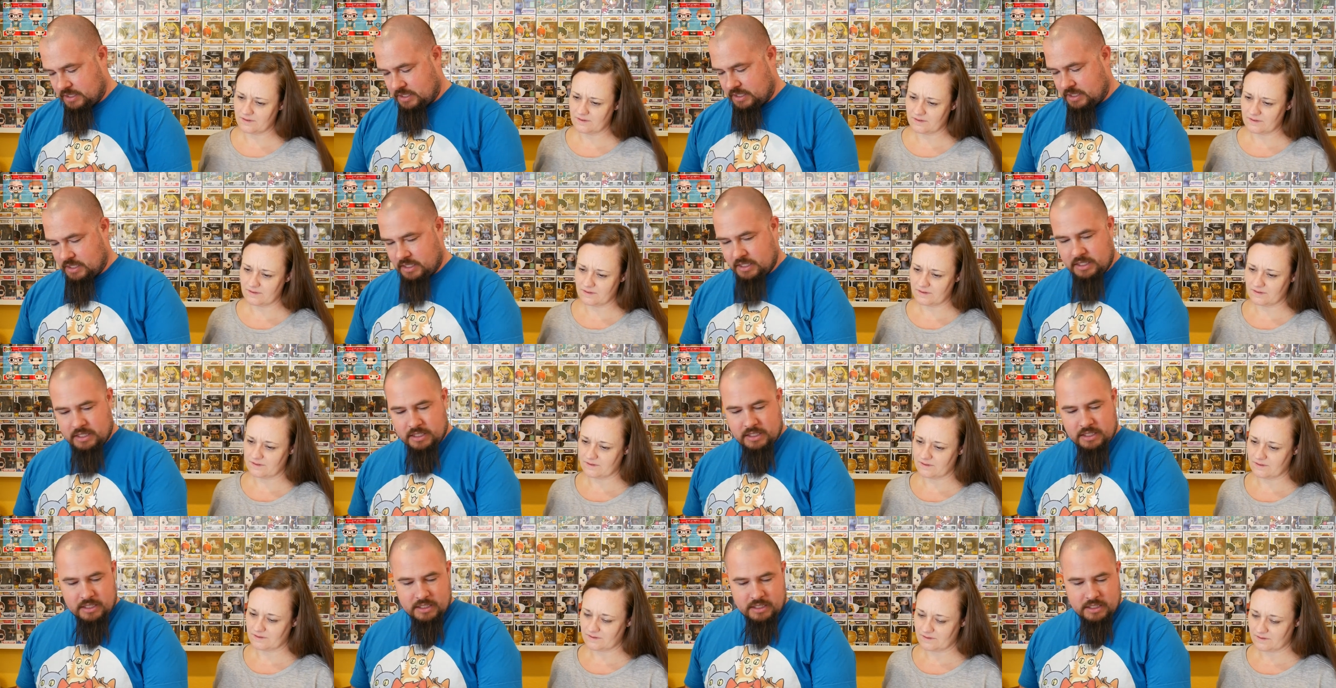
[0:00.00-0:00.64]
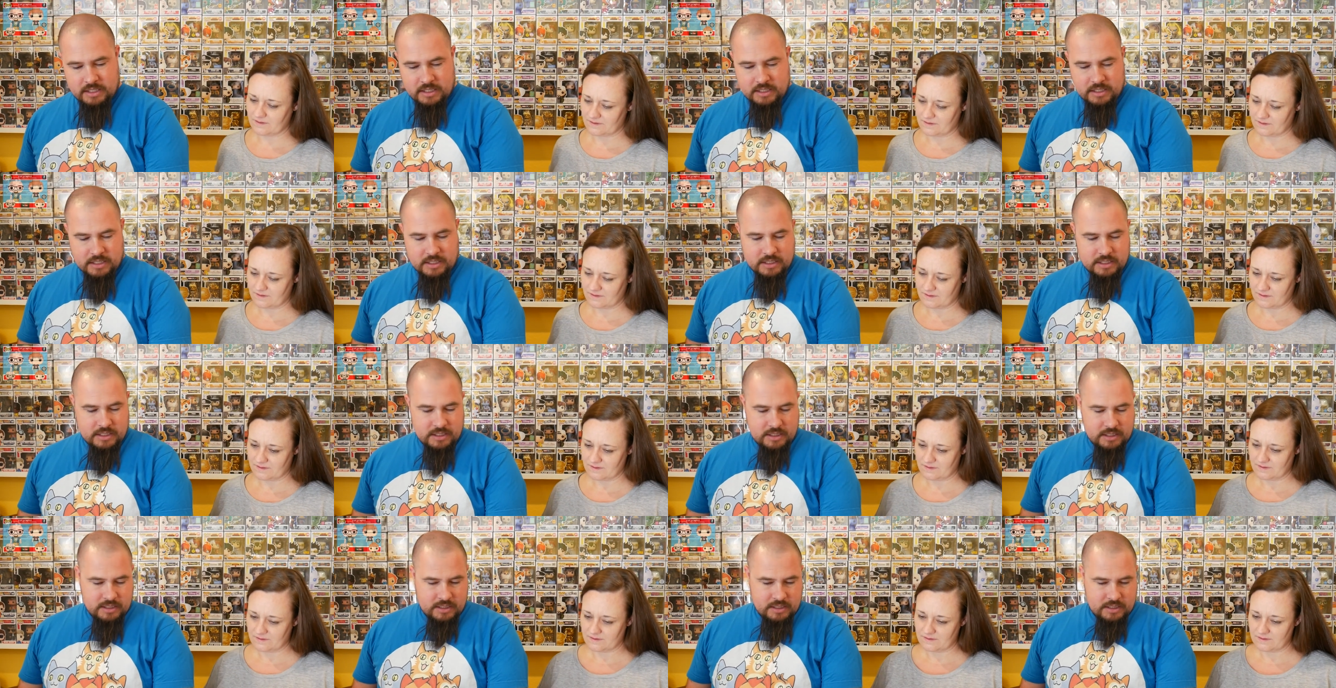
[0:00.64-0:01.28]

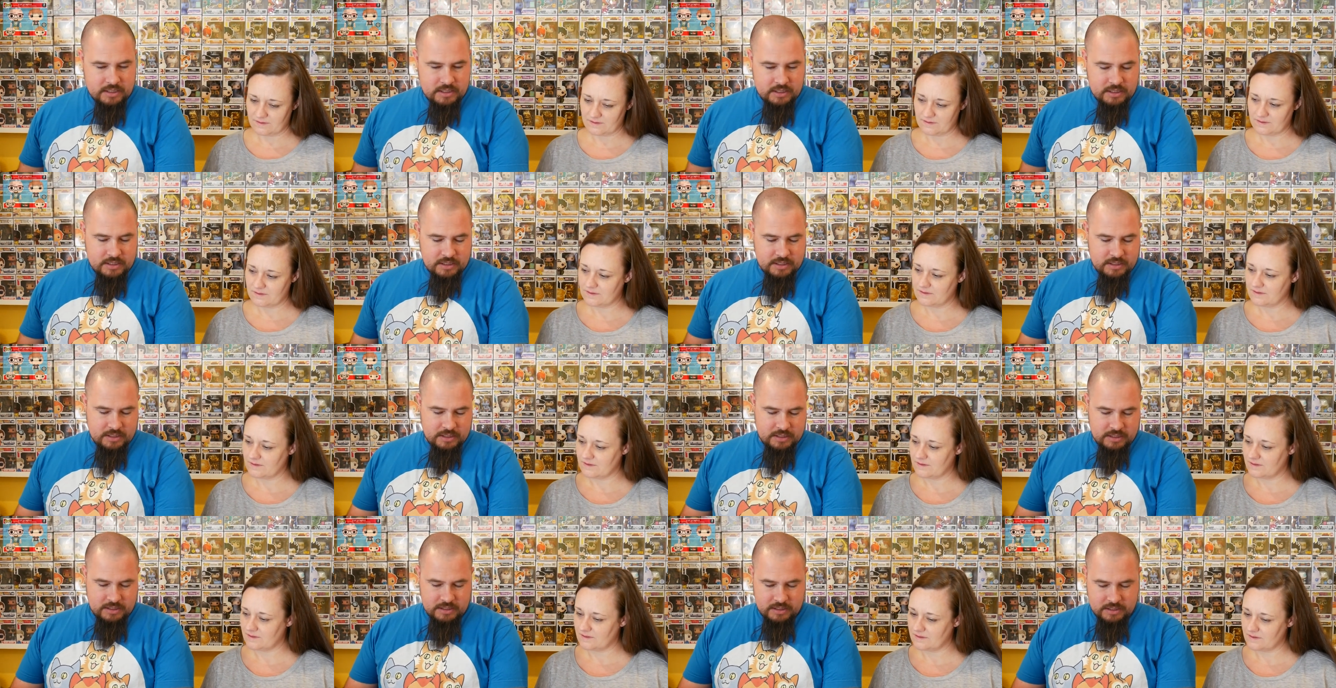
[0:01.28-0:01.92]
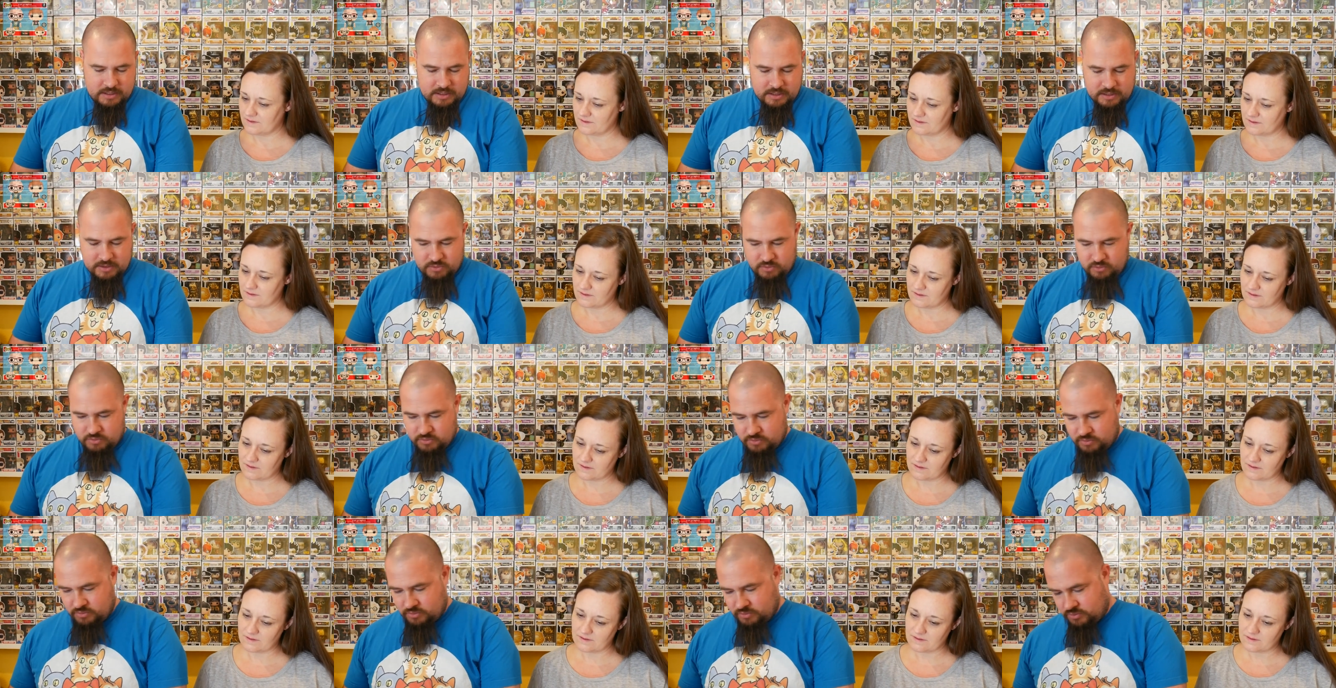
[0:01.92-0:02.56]
No one is speaking in this clip.